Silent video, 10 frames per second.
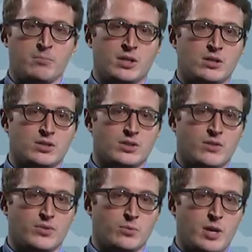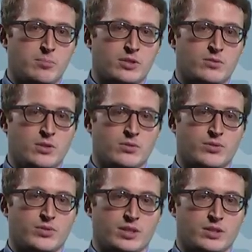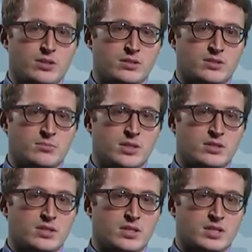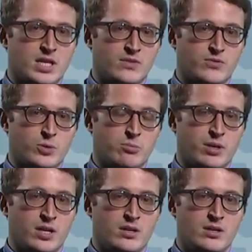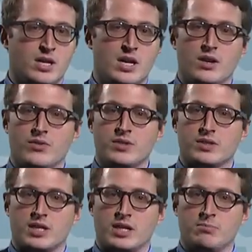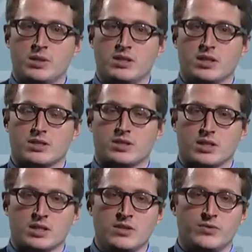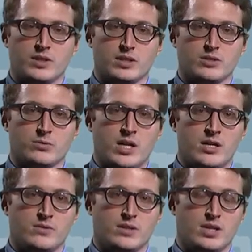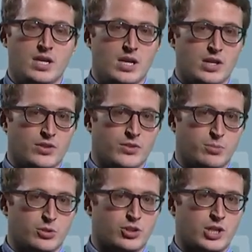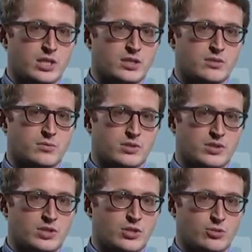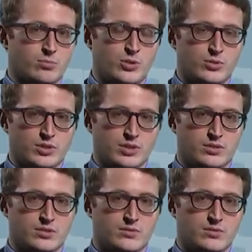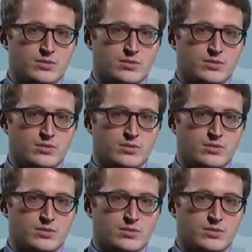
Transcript: Because of the rapid growth in customers' self-repair, this can be a significant driver in the purchase decision process.